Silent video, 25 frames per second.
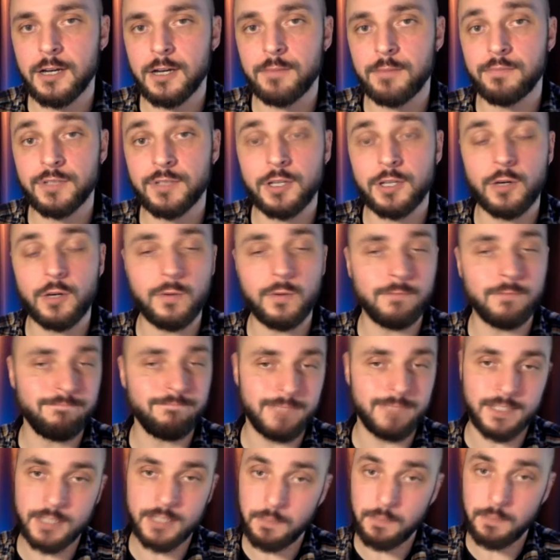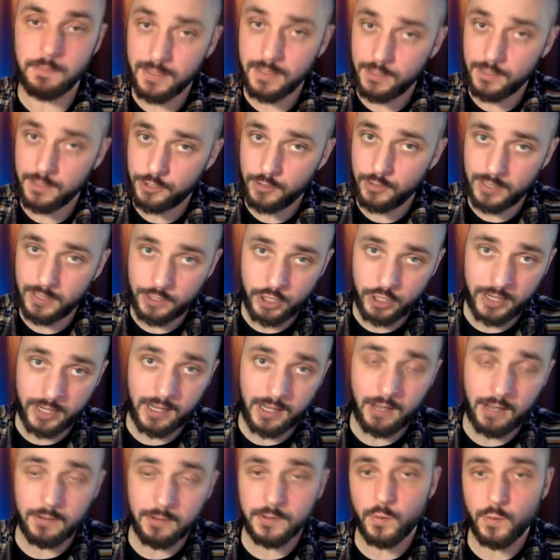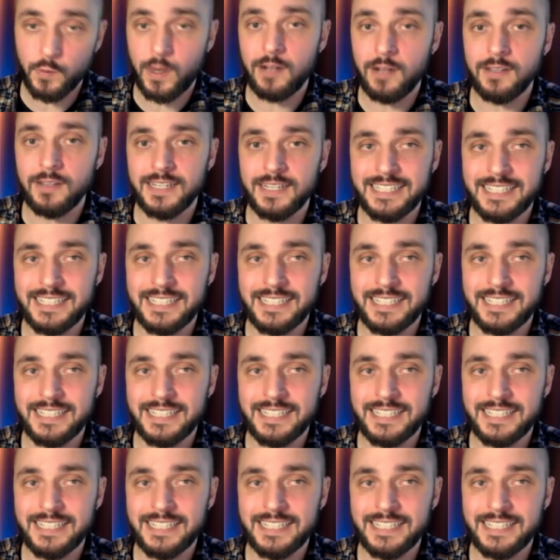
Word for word: So it's something that you can check out as well at